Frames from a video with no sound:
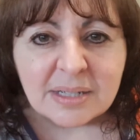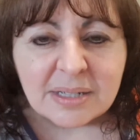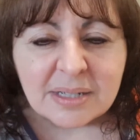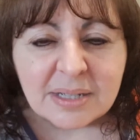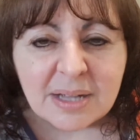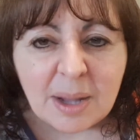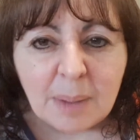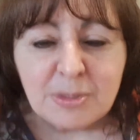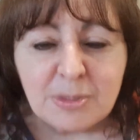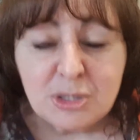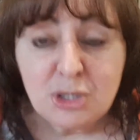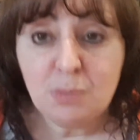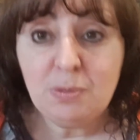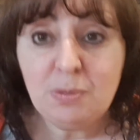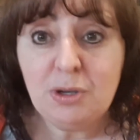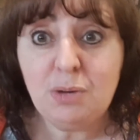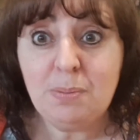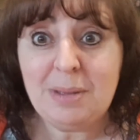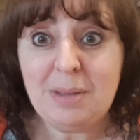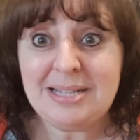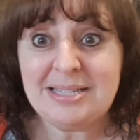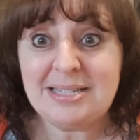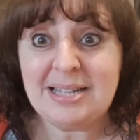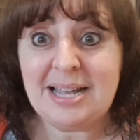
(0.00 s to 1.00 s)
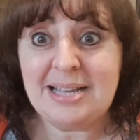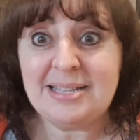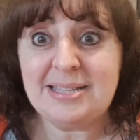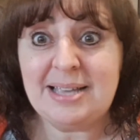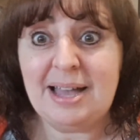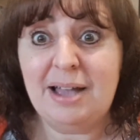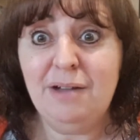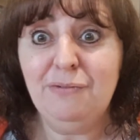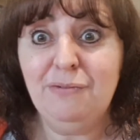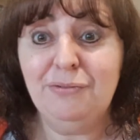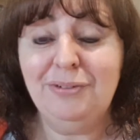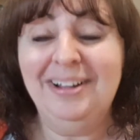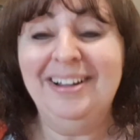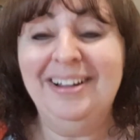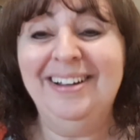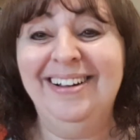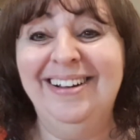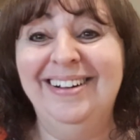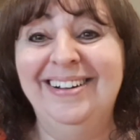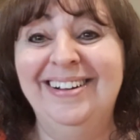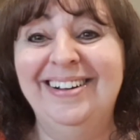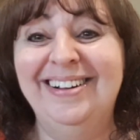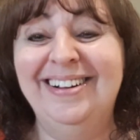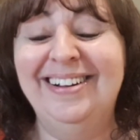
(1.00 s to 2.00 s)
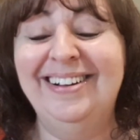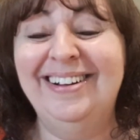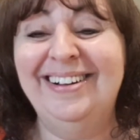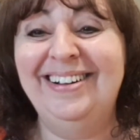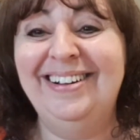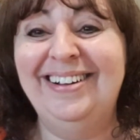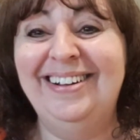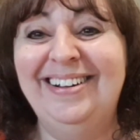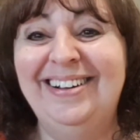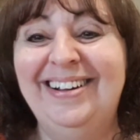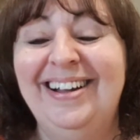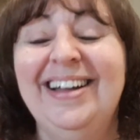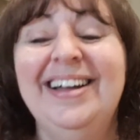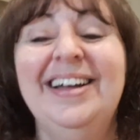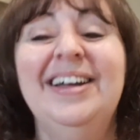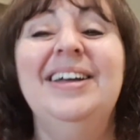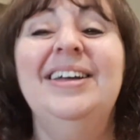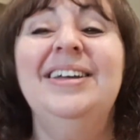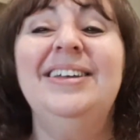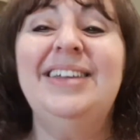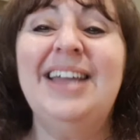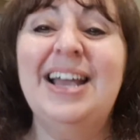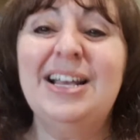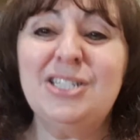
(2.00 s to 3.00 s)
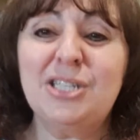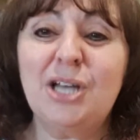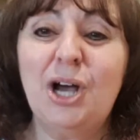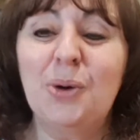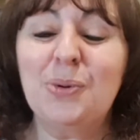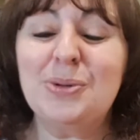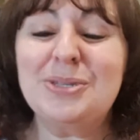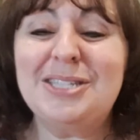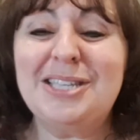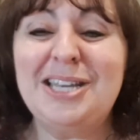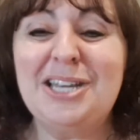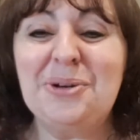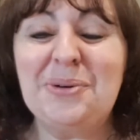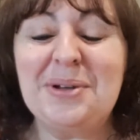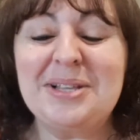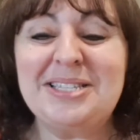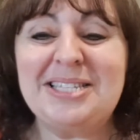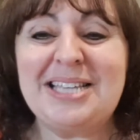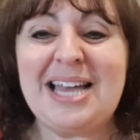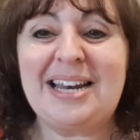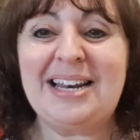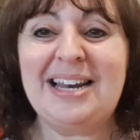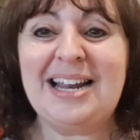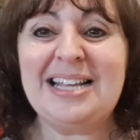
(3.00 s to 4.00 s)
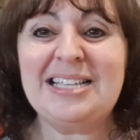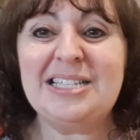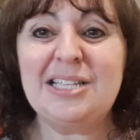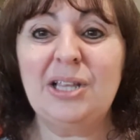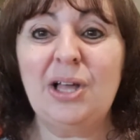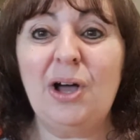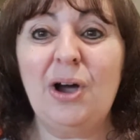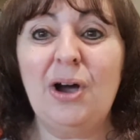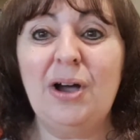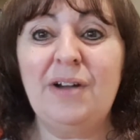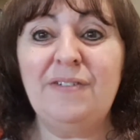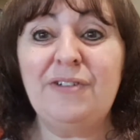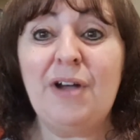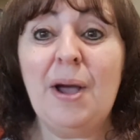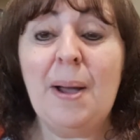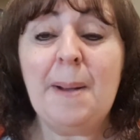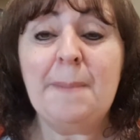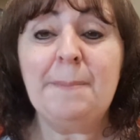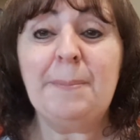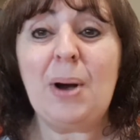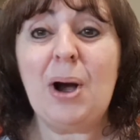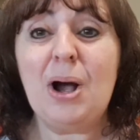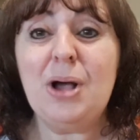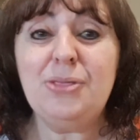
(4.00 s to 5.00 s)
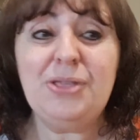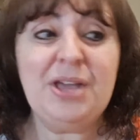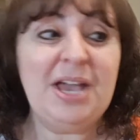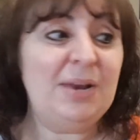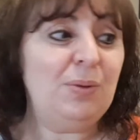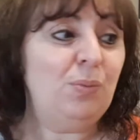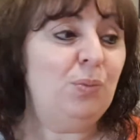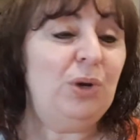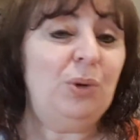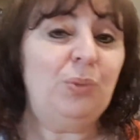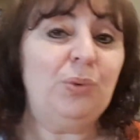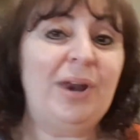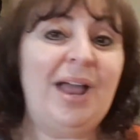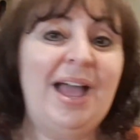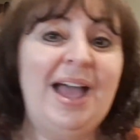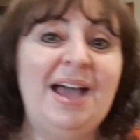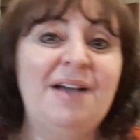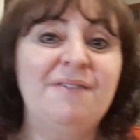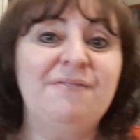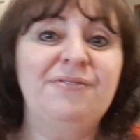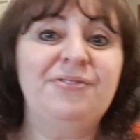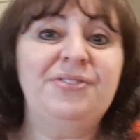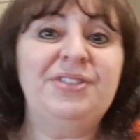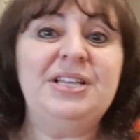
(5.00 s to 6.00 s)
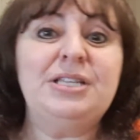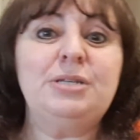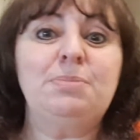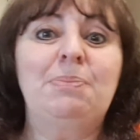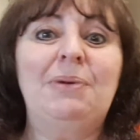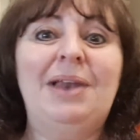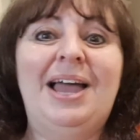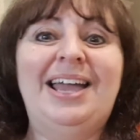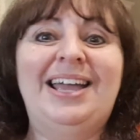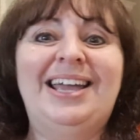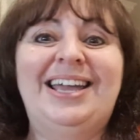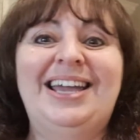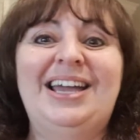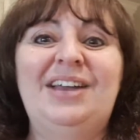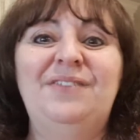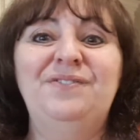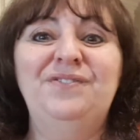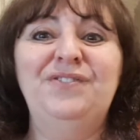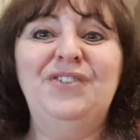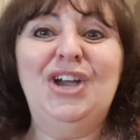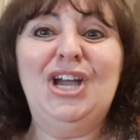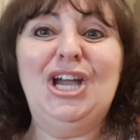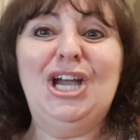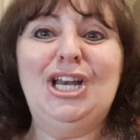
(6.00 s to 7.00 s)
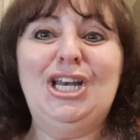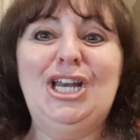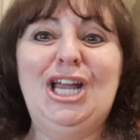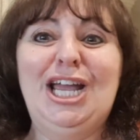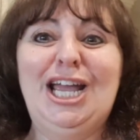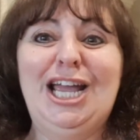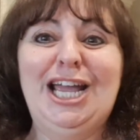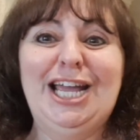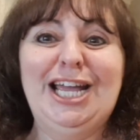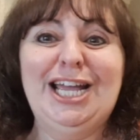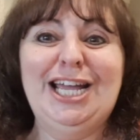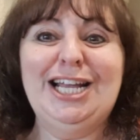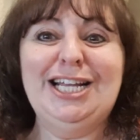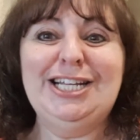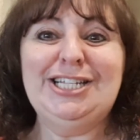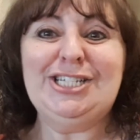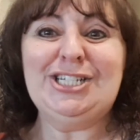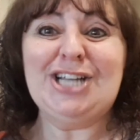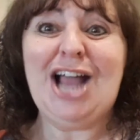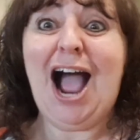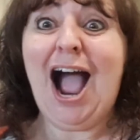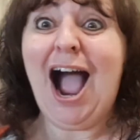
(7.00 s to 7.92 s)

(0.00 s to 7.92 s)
I'm assuming you mean stay safe. Yes, I will see you on Saturday's live. By then, we would have this blanket finished.